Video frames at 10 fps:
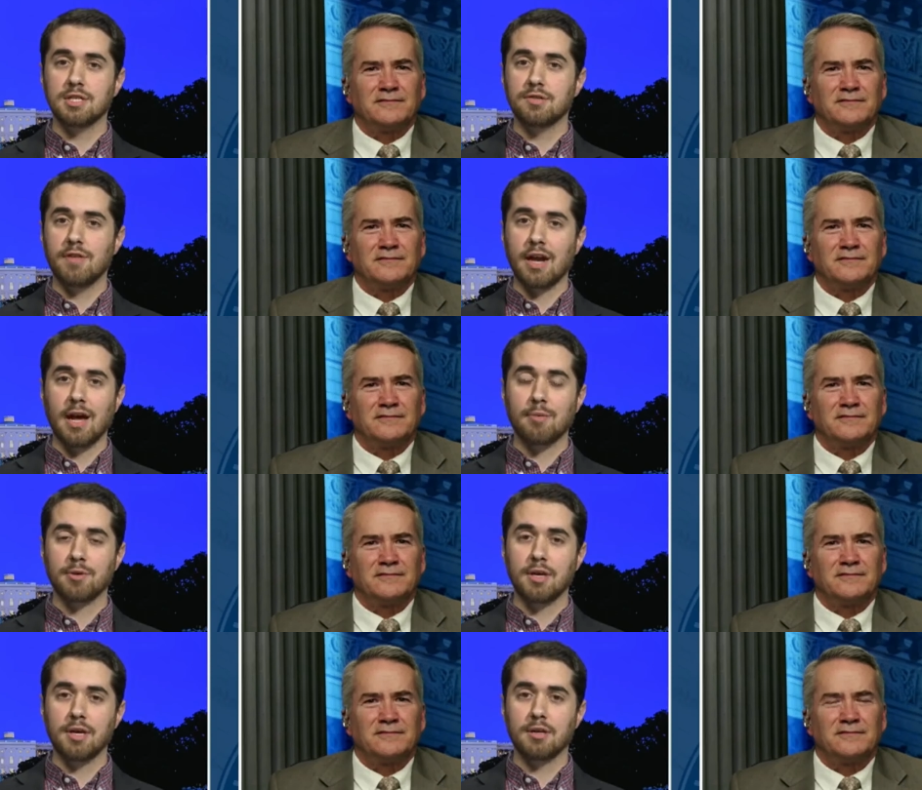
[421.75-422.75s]
Speaker 1: of that
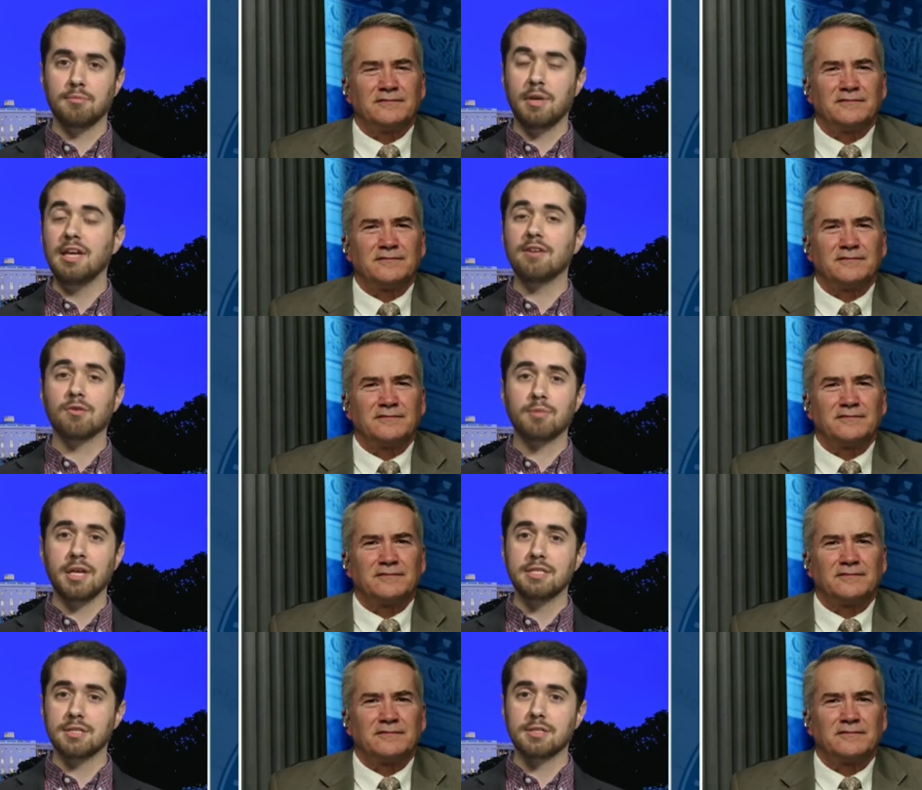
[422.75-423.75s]
happening in many different
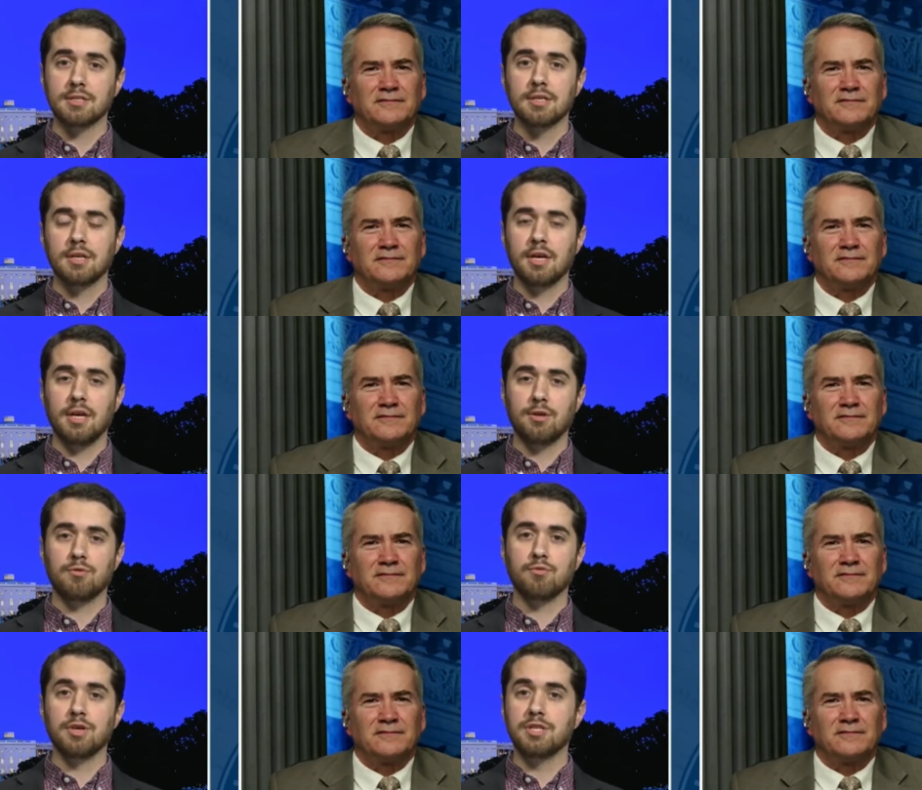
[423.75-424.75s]
places in
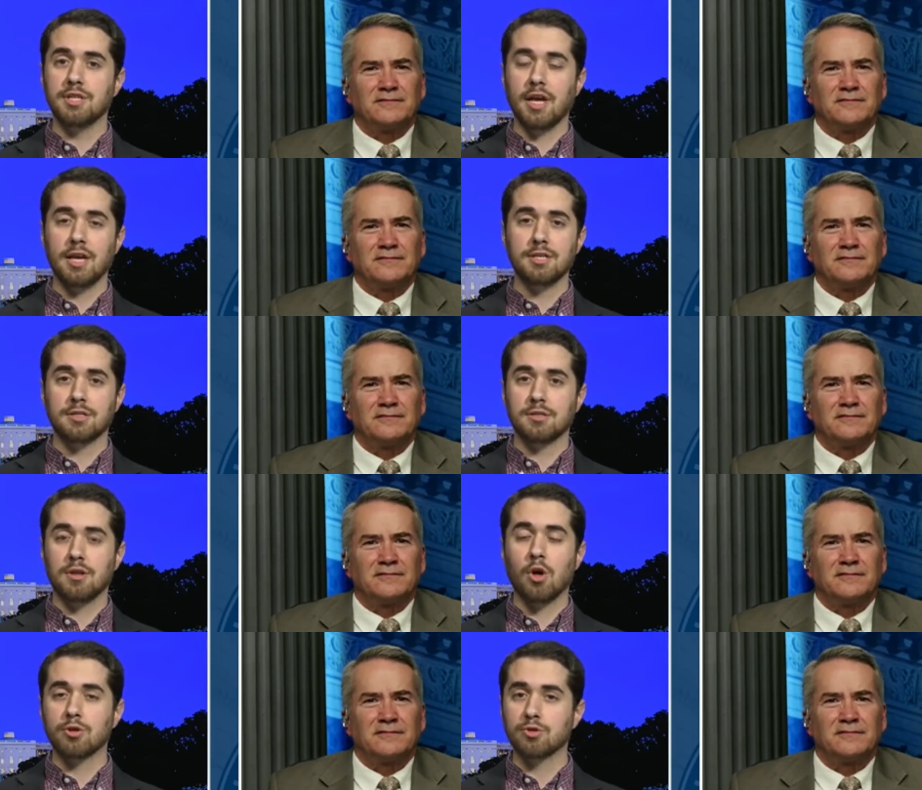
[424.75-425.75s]
recent days in
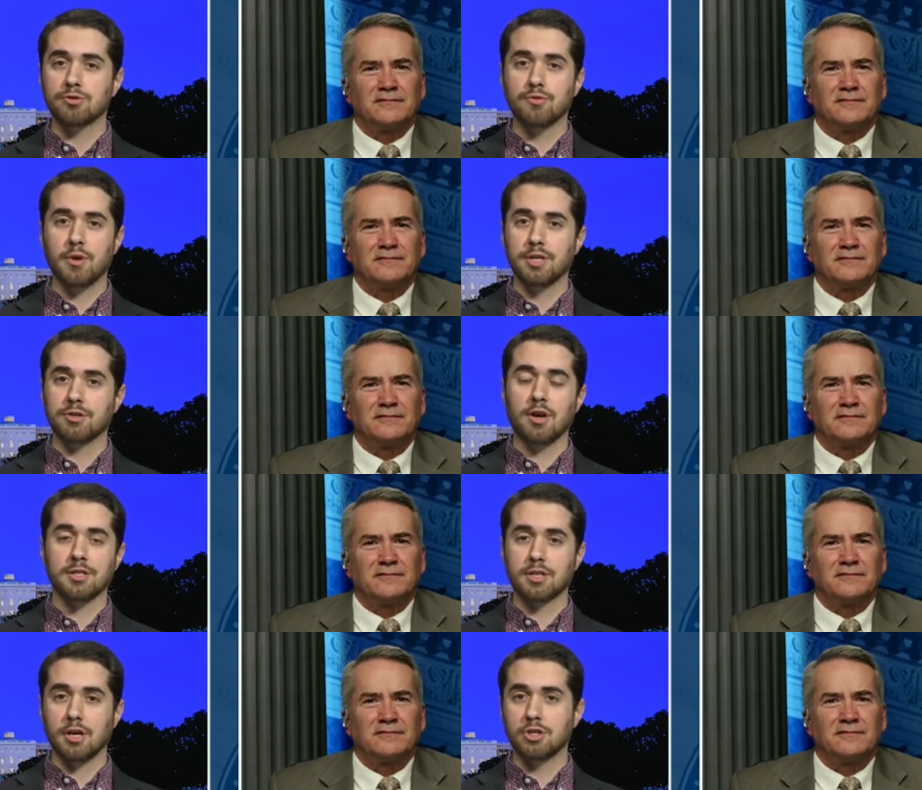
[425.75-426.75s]
all sorts of ways across the
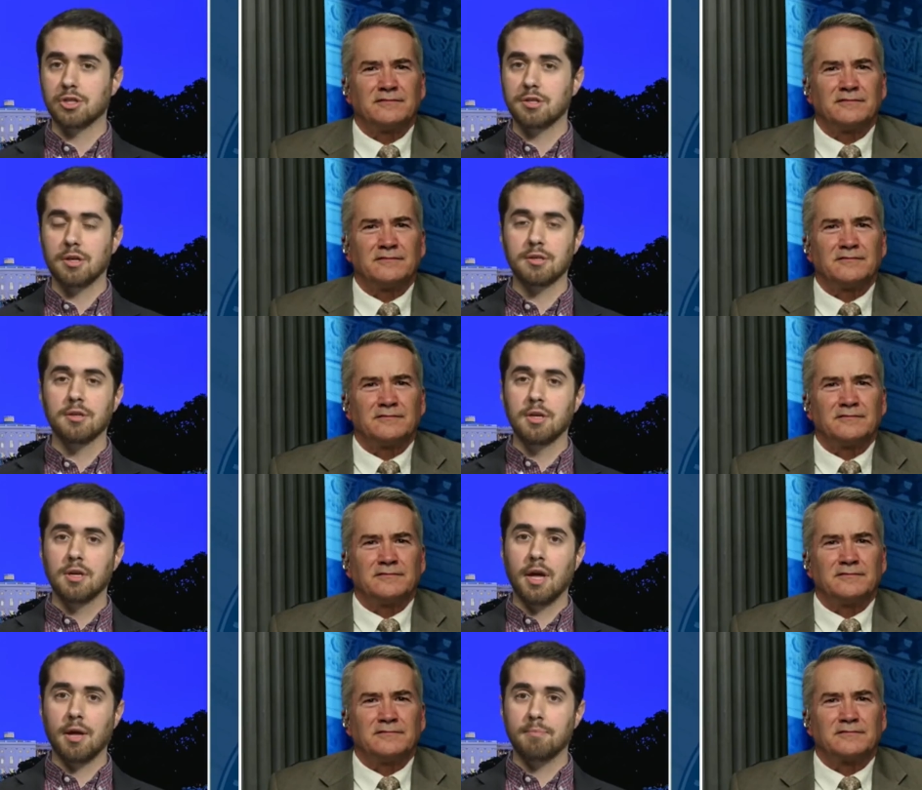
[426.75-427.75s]
country. The
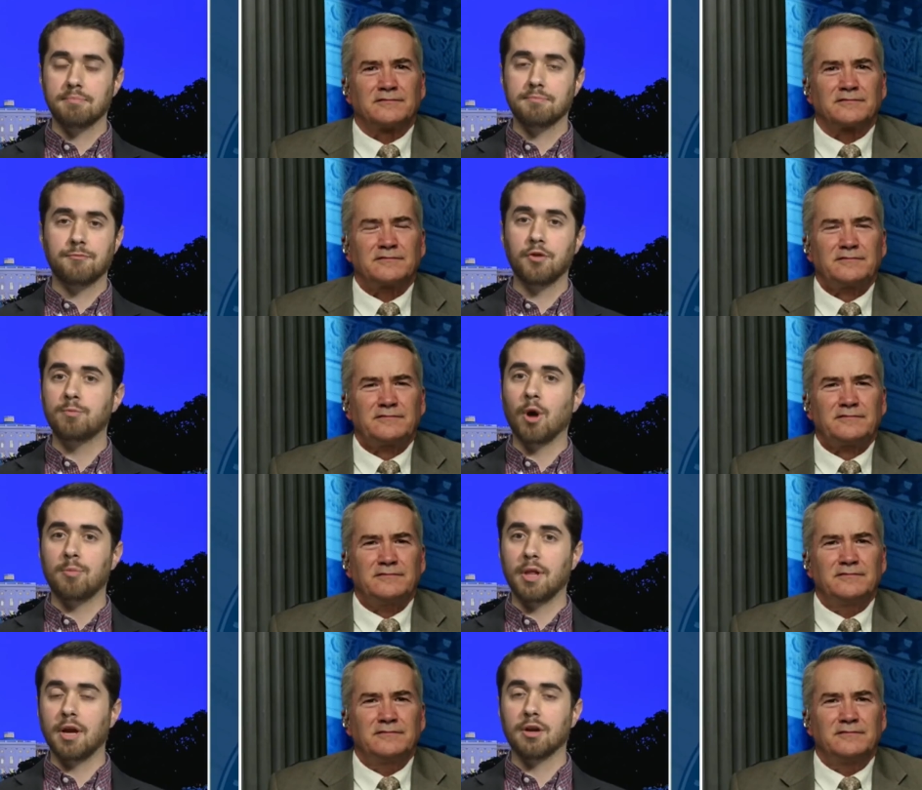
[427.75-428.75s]
um, football
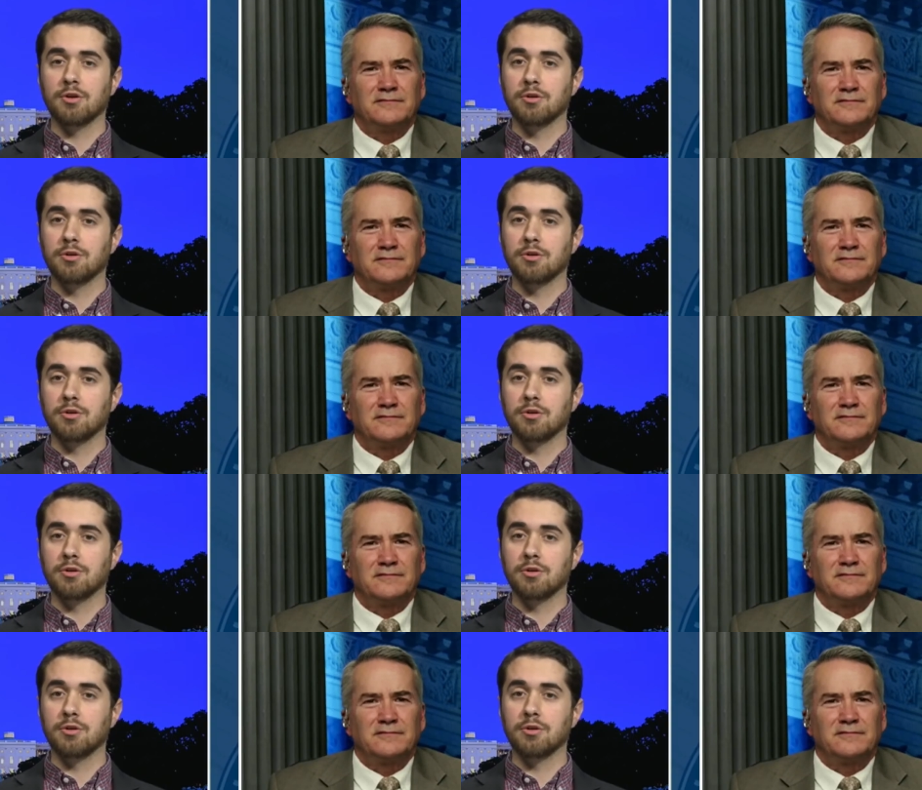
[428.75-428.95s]
player who